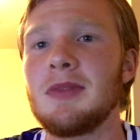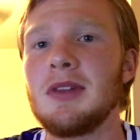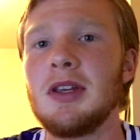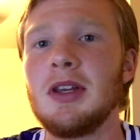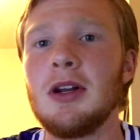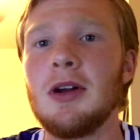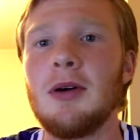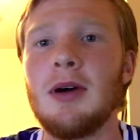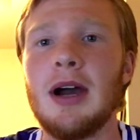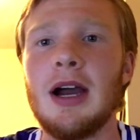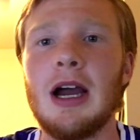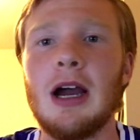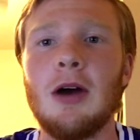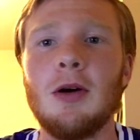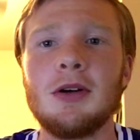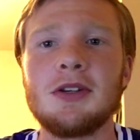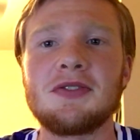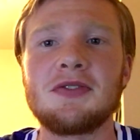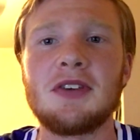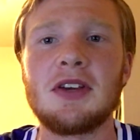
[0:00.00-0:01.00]
you know, I
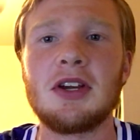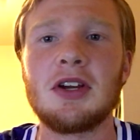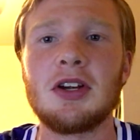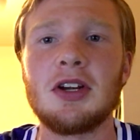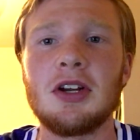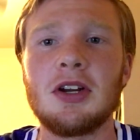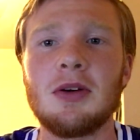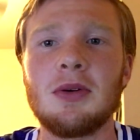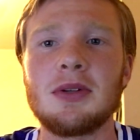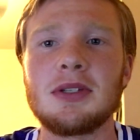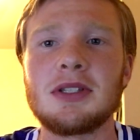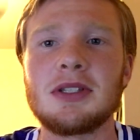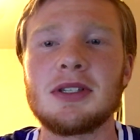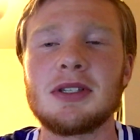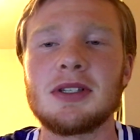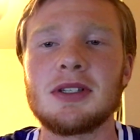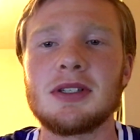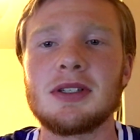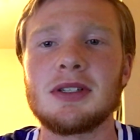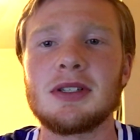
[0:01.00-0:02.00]
always figured, you know,
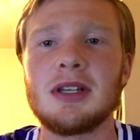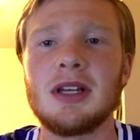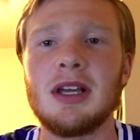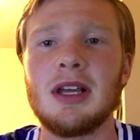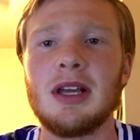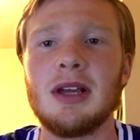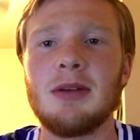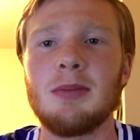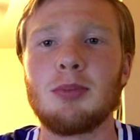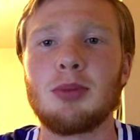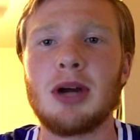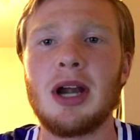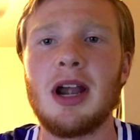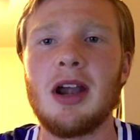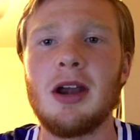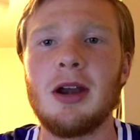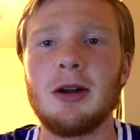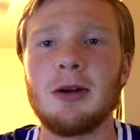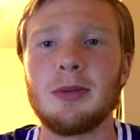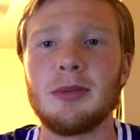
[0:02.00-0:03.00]

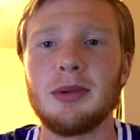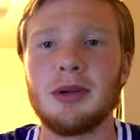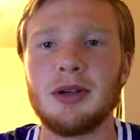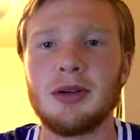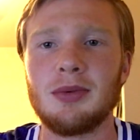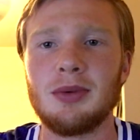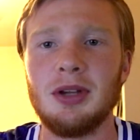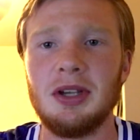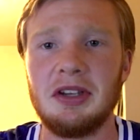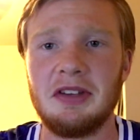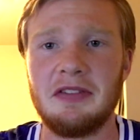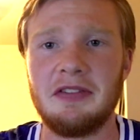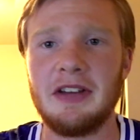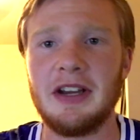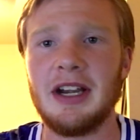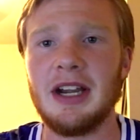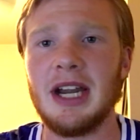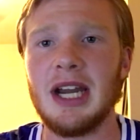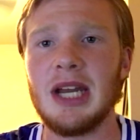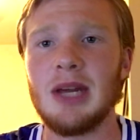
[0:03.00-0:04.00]
Brandon Ingram could really
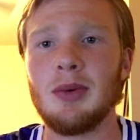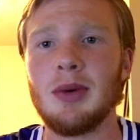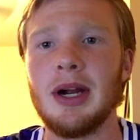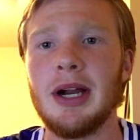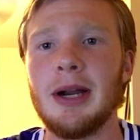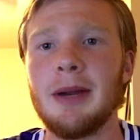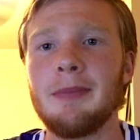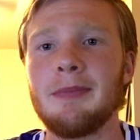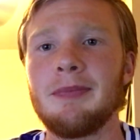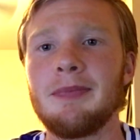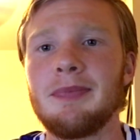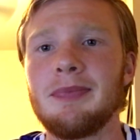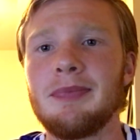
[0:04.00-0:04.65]
fit in anywhere.